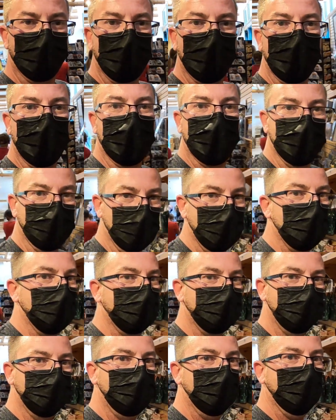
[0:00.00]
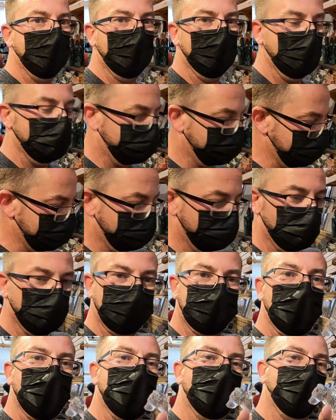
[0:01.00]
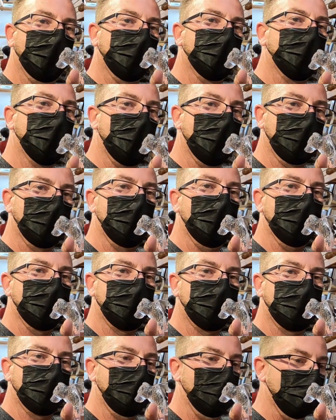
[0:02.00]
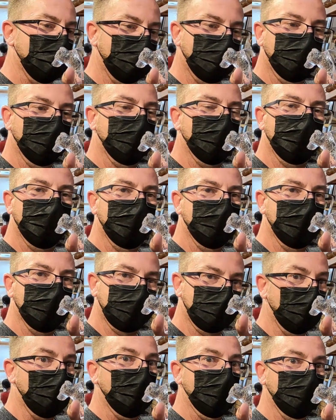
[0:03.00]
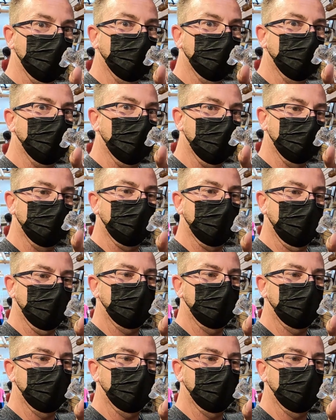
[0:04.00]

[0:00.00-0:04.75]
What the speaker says: me, and right off the bat, I found the most epic shot glass ever. It's mine. I'm